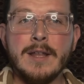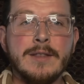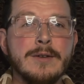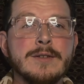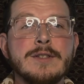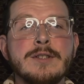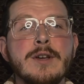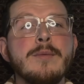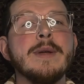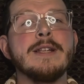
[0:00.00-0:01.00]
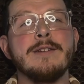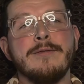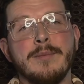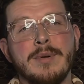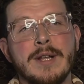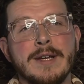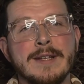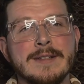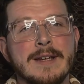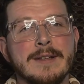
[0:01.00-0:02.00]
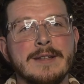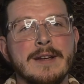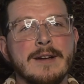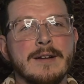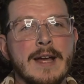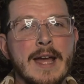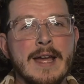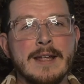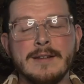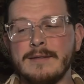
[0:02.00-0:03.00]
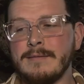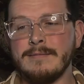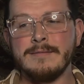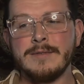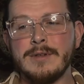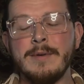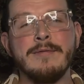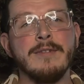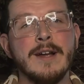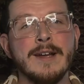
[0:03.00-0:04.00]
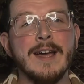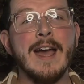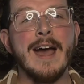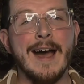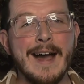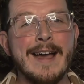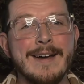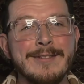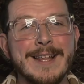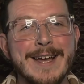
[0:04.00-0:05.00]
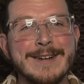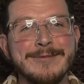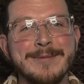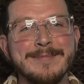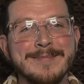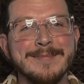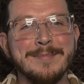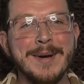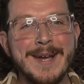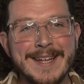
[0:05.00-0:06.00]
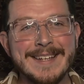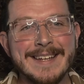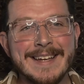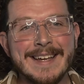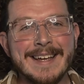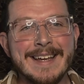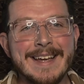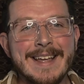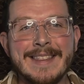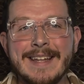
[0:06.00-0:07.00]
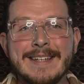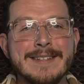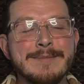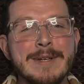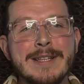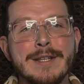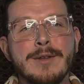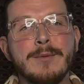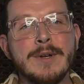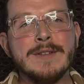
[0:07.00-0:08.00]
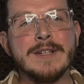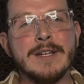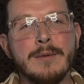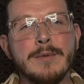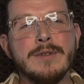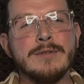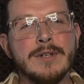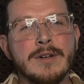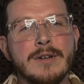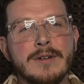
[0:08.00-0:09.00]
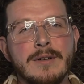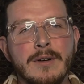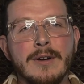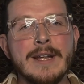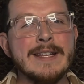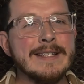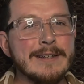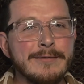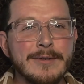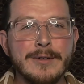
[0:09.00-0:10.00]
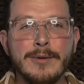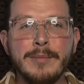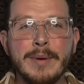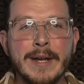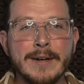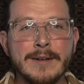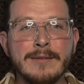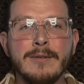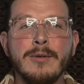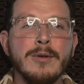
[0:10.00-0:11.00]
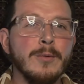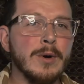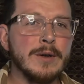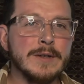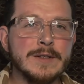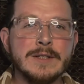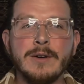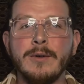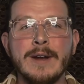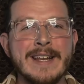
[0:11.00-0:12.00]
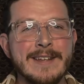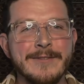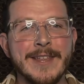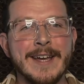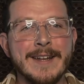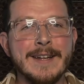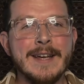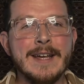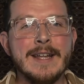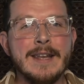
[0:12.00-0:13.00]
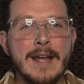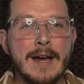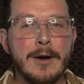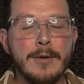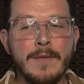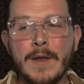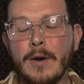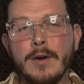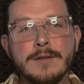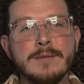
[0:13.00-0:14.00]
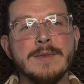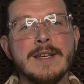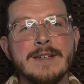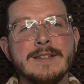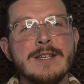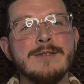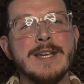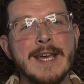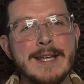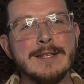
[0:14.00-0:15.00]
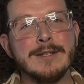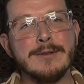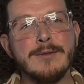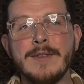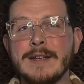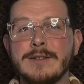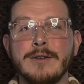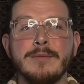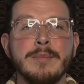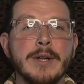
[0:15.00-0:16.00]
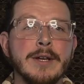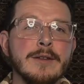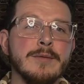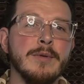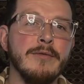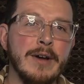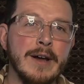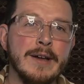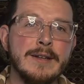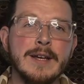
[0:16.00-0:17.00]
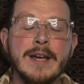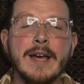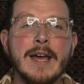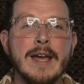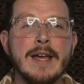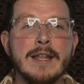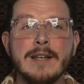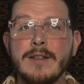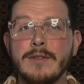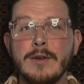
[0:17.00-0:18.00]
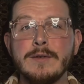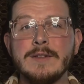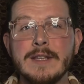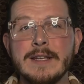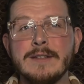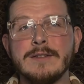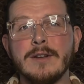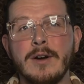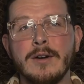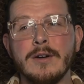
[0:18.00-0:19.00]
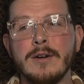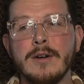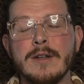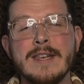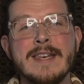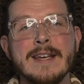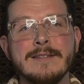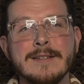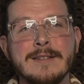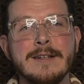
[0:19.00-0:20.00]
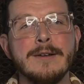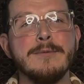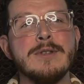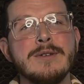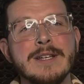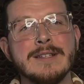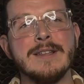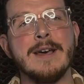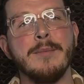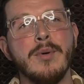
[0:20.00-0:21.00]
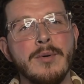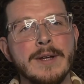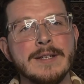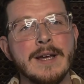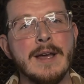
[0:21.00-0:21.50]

There is so many different plugins out there, and to be frank, I have a lot of them, but that doesn't mean that the ones that come with your DAW are any different or better or worse or any of that. Now, there are some things that you can't do that certain plugins provide, and those things are necessary when you get to that point.